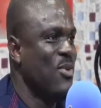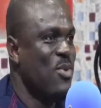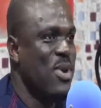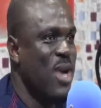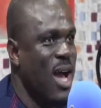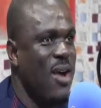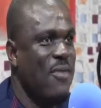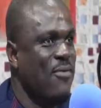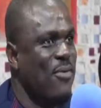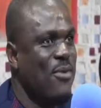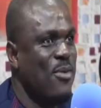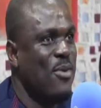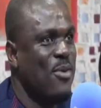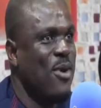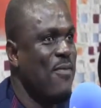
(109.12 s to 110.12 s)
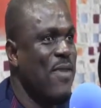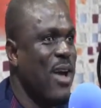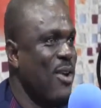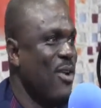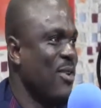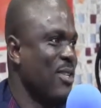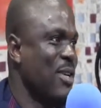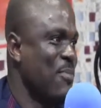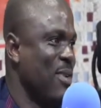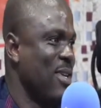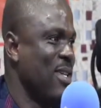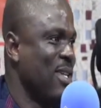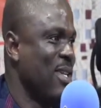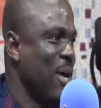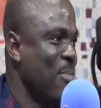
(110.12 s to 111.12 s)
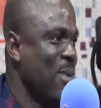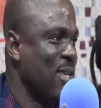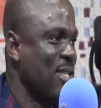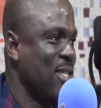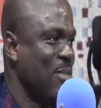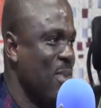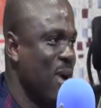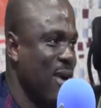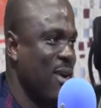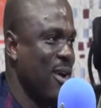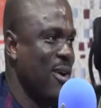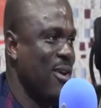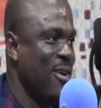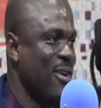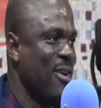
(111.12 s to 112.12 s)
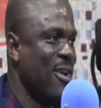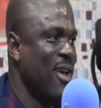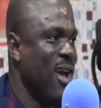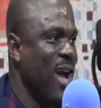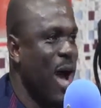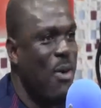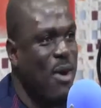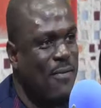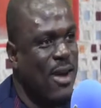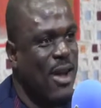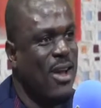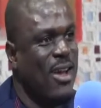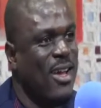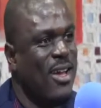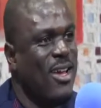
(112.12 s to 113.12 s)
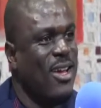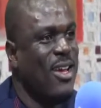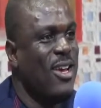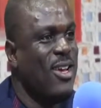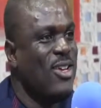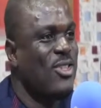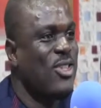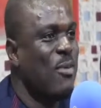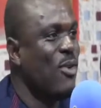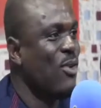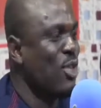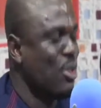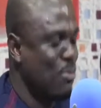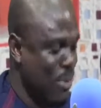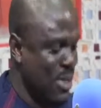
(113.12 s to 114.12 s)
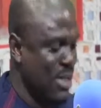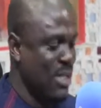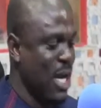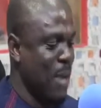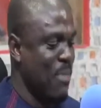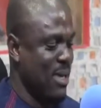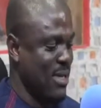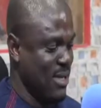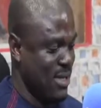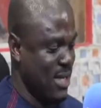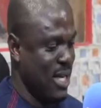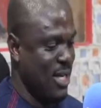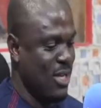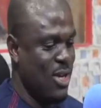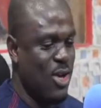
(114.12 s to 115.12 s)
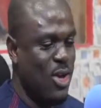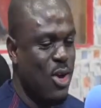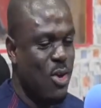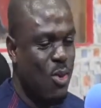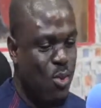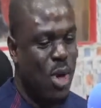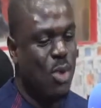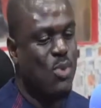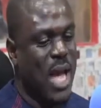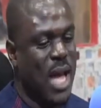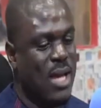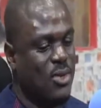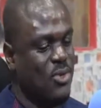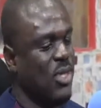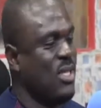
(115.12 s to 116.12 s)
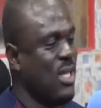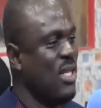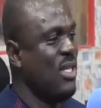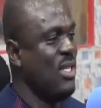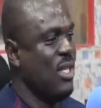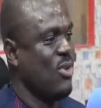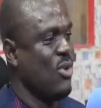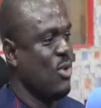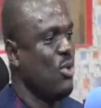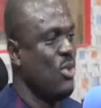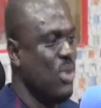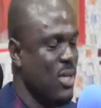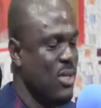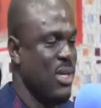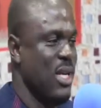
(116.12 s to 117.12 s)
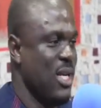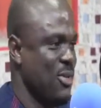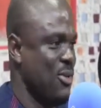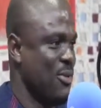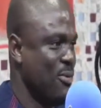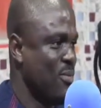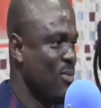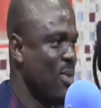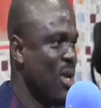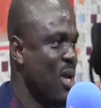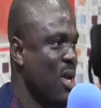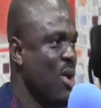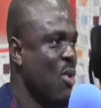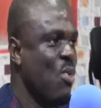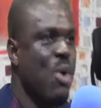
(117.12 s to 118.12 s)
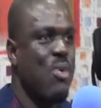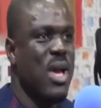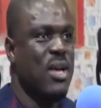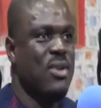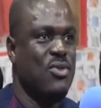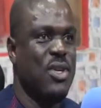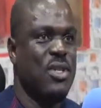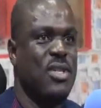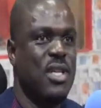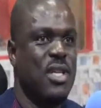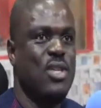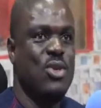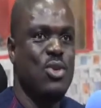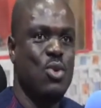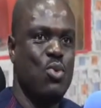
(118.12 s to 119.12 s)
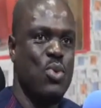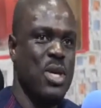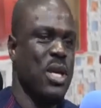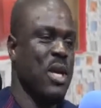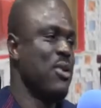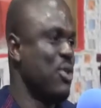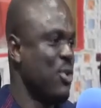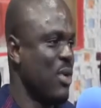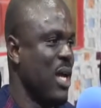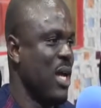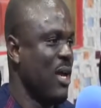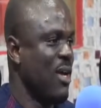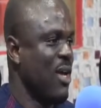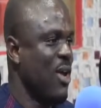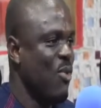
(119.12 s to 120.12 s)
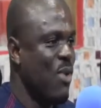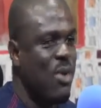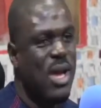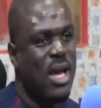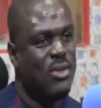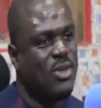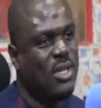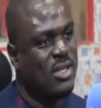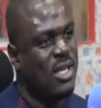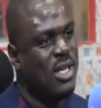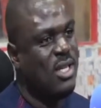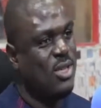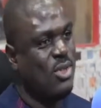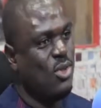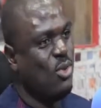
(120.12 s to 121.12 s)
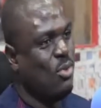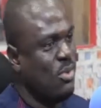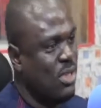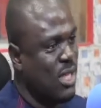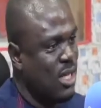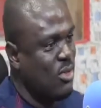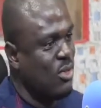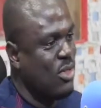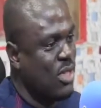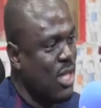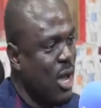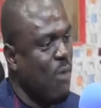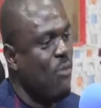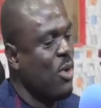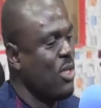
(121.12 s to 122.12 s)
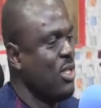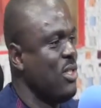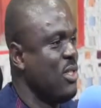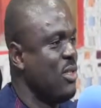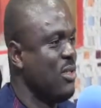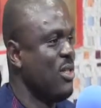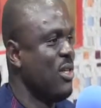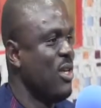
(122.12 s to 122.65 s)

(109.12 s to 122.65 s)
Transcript: We have over 100 political parties in America. However, some of those political parties said, what we are interested in is a constituency election. What we are interested in is to win Arizona. What we are interested in is to take care of Washington.